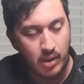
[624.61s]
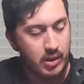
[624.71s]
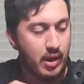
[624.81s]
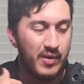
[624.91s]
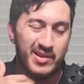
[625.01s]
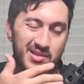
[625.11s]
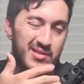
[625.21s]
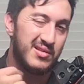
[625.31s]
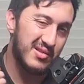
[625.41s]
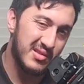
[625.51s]
Now it
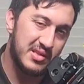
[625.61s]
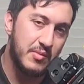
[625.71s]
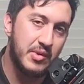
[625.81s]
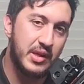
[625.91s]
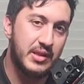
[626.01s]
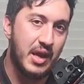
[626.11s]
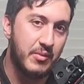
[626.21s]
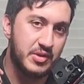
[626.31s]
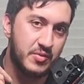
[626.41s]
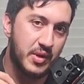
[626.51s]
doesn't simulate that
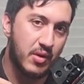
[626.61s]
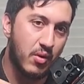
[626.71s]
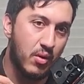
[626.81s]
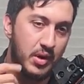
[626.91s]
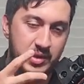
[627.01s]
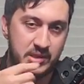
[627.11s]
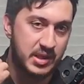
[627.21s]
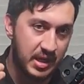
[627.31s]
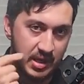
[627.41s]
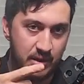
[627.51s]
much recoil. It just
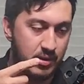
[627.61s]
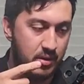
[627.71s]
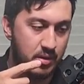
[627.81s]
kind of,